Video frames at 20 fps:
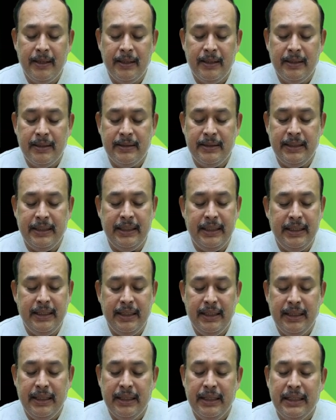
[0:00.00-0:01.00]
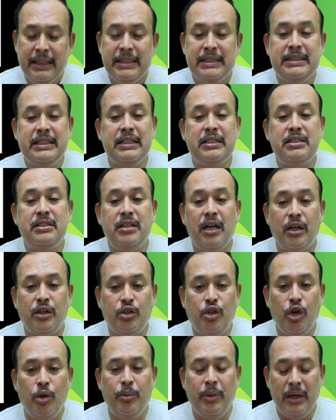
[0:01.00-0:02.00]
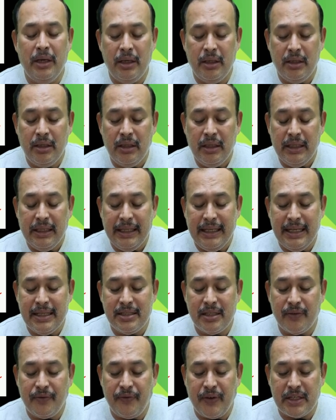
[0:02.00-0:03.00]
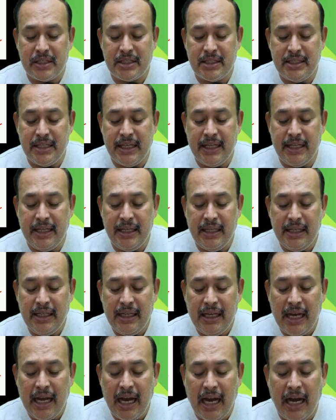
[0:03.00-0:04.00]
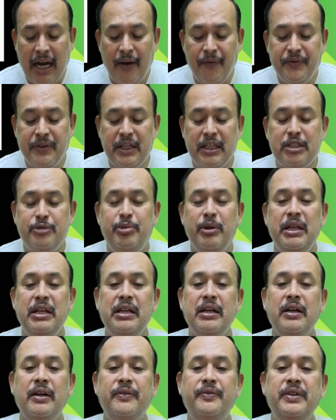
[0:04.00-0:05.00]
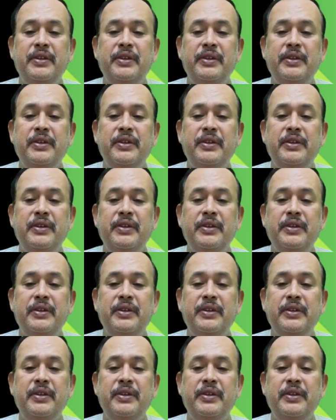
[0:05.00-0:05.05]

the 6th October is the first day after expiry of